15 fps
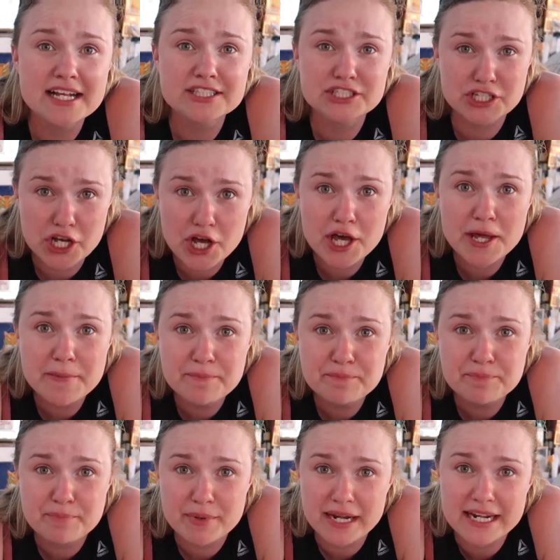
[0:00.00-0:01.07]
It's good,
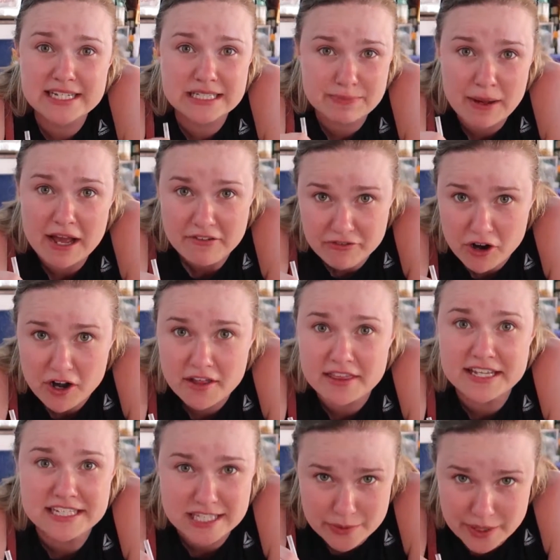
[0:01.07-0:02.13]
but it is by far
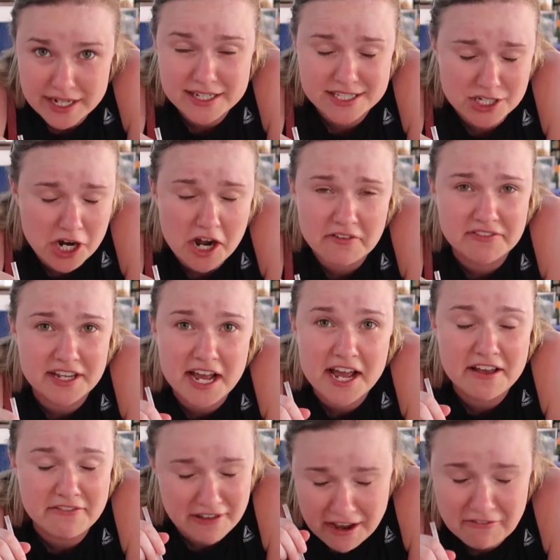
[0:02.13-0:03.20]
the sweetest coffee
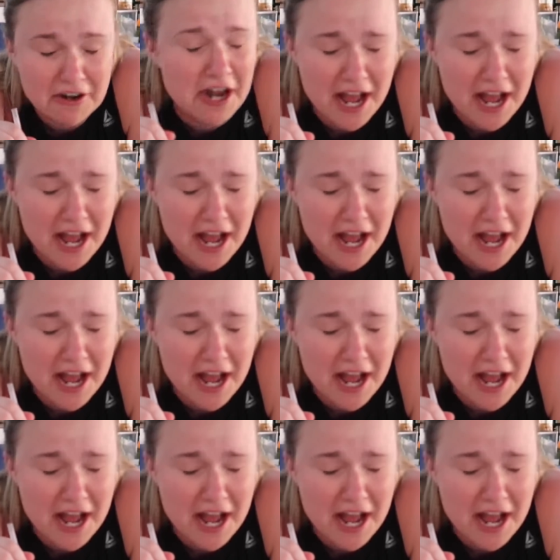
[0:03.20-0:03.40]
I have